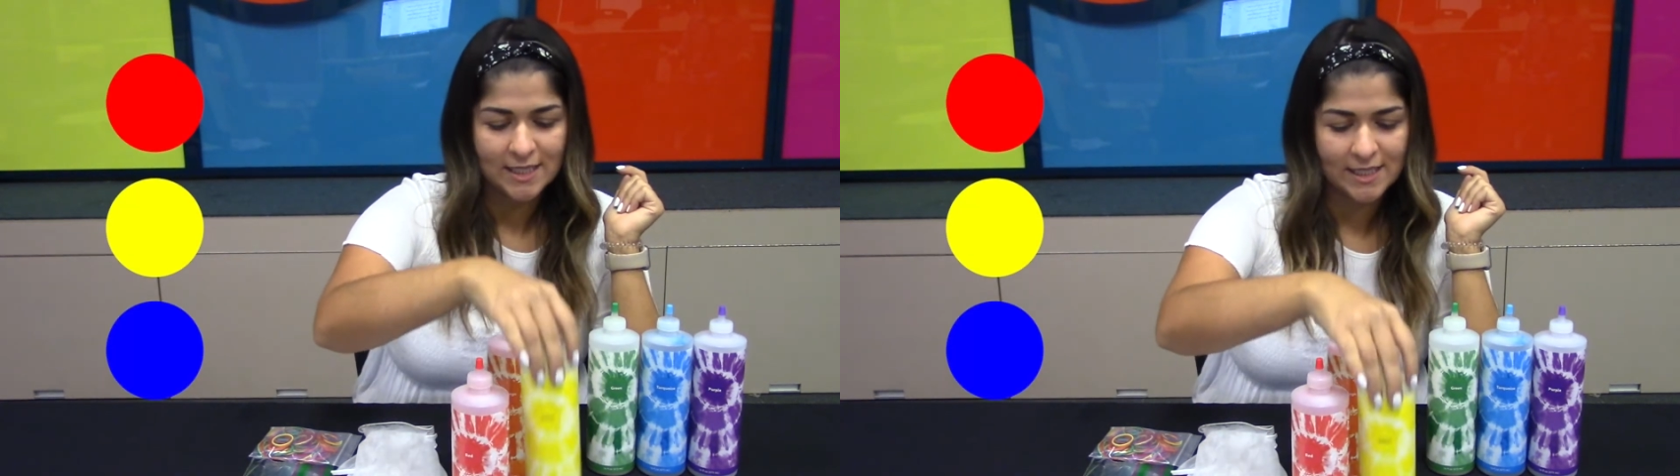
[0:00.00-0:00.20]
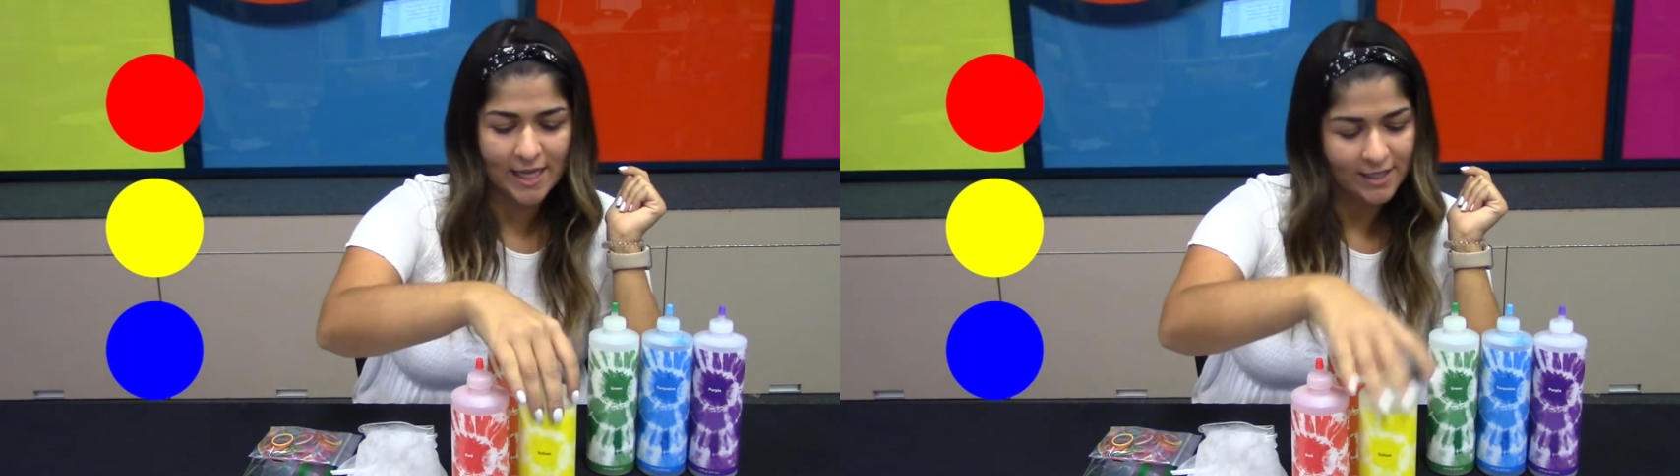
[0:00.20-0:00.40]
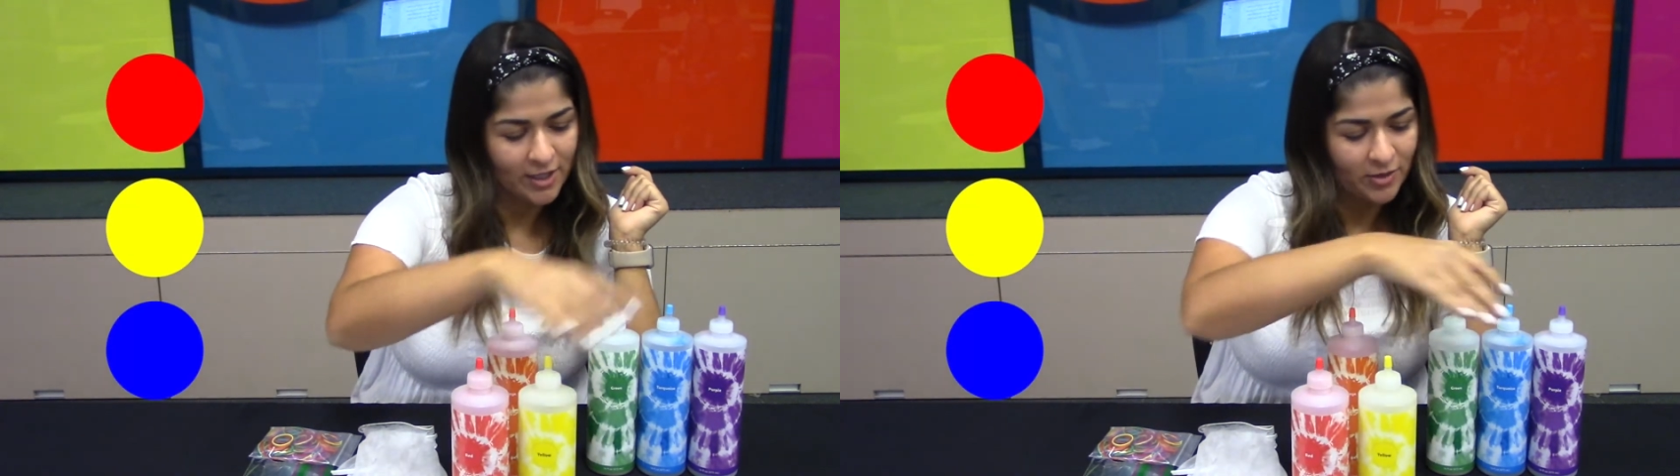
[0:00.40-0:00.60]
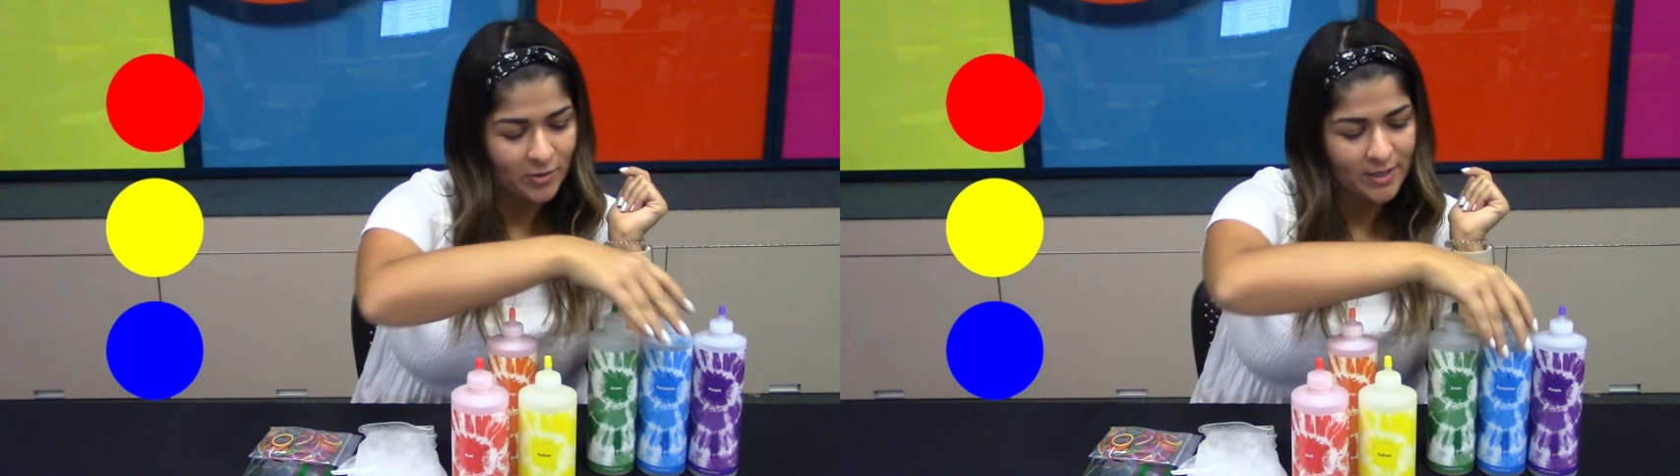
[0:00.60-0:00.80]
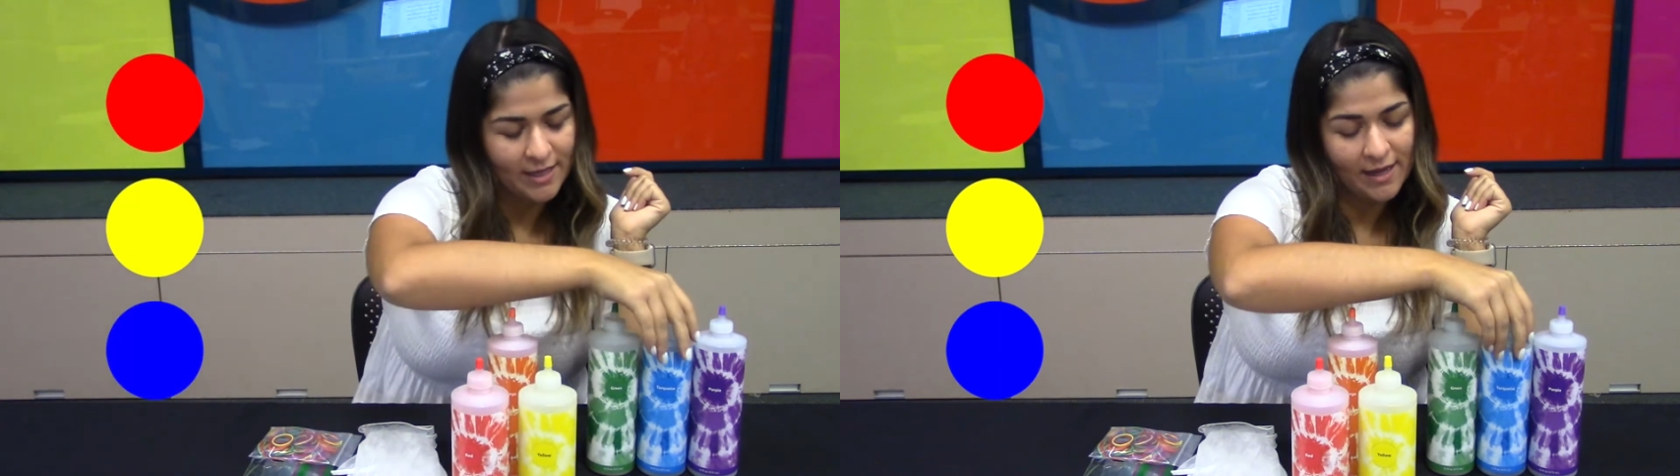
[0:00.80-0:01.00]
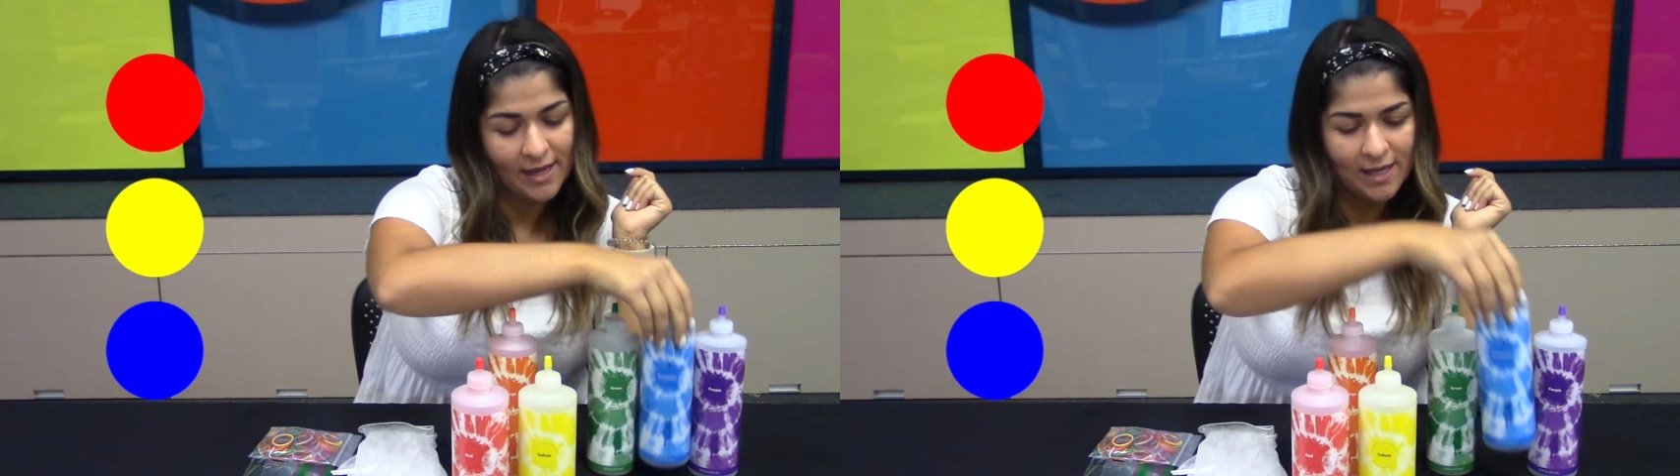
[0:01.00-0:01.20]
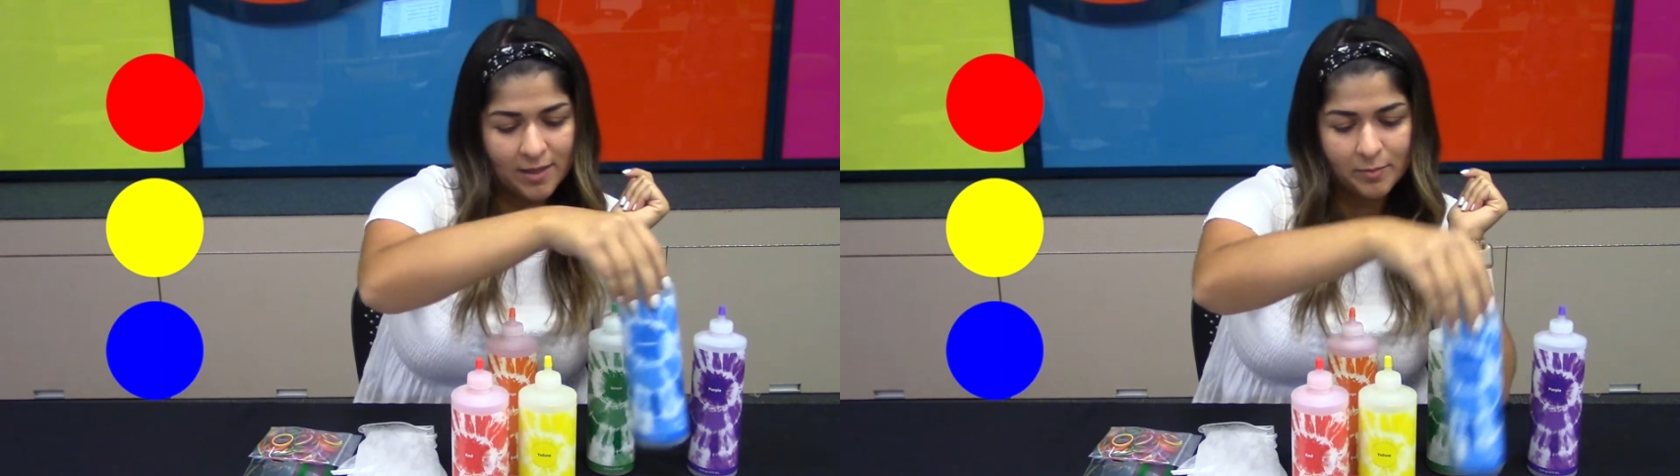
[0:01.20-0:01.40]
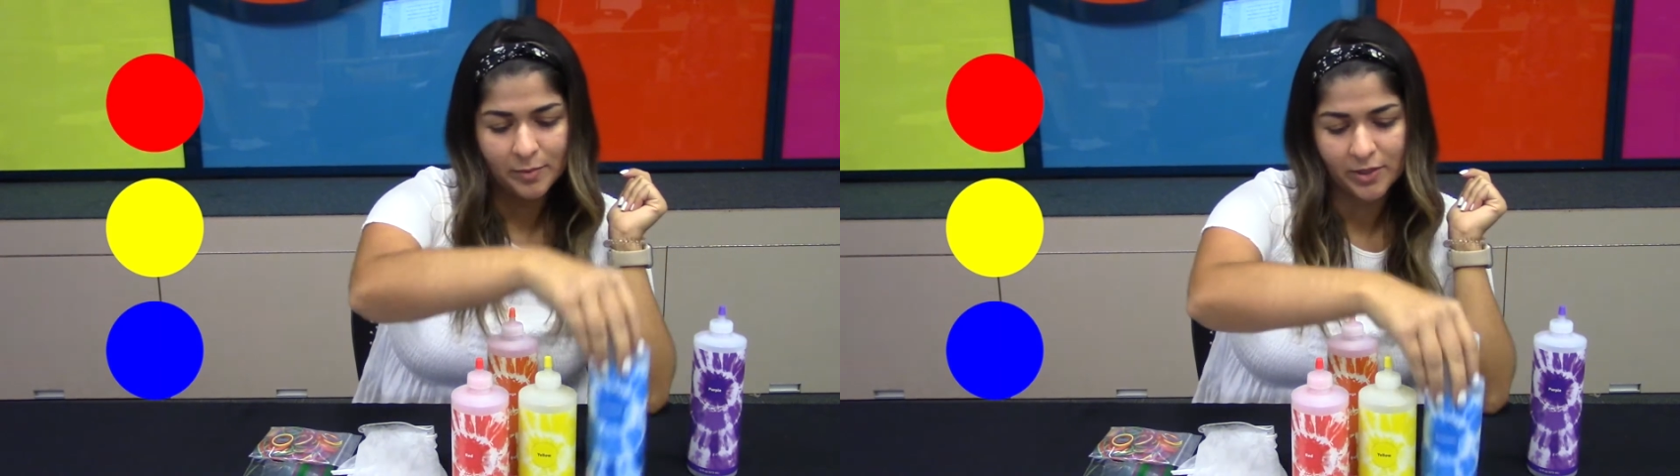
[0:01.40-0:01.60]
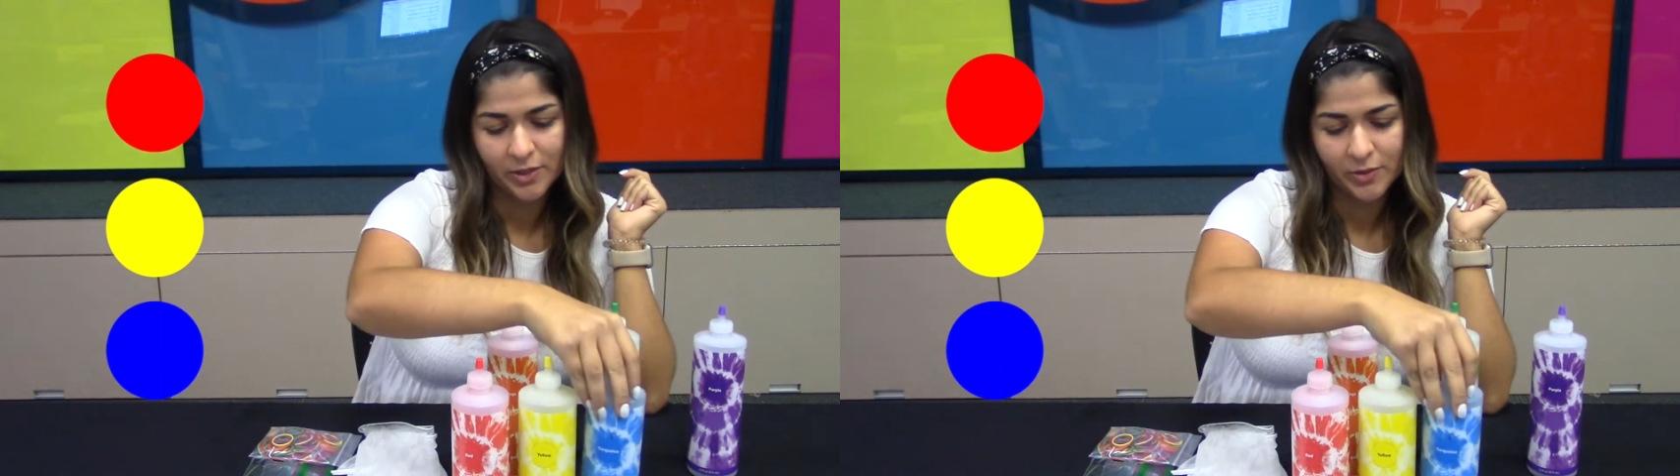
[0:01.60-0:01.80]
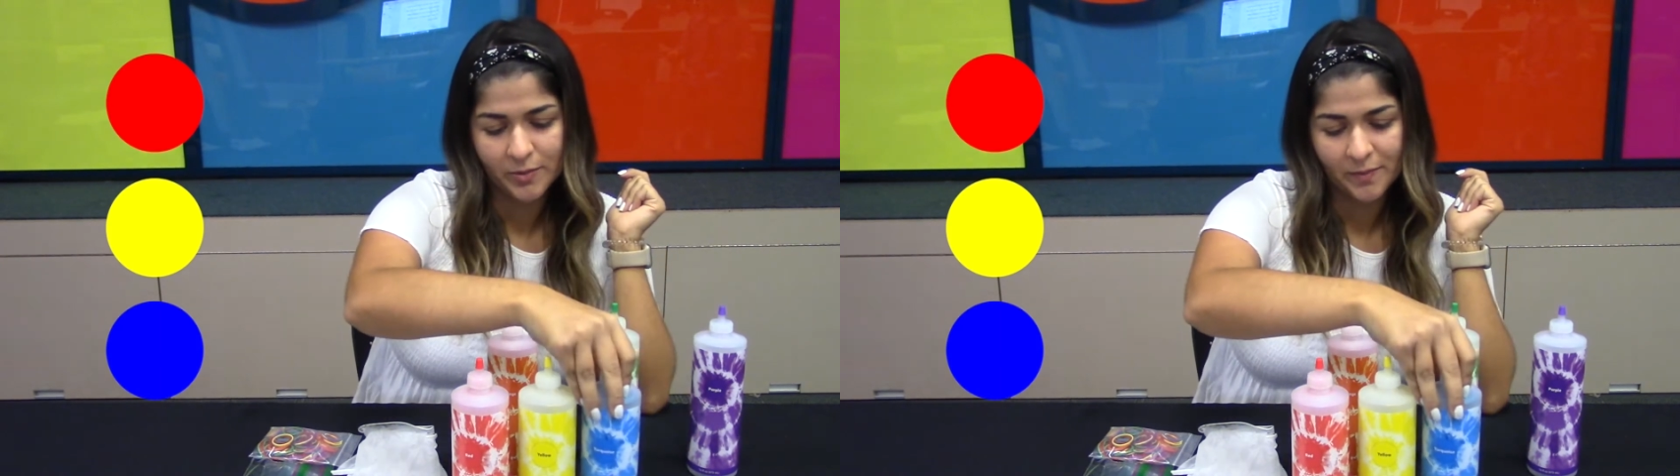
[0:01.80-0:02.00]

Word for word: yellow, and blue.